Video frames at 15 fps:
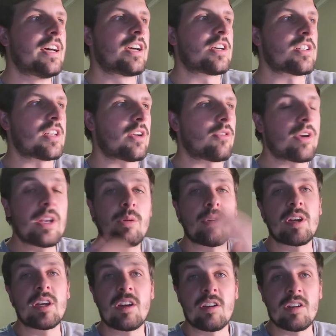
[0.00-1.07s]
because I really
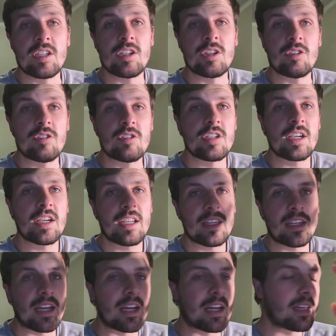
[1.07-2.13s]
want to continue using it
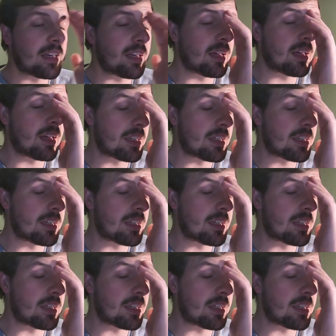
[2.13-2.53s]
and uh,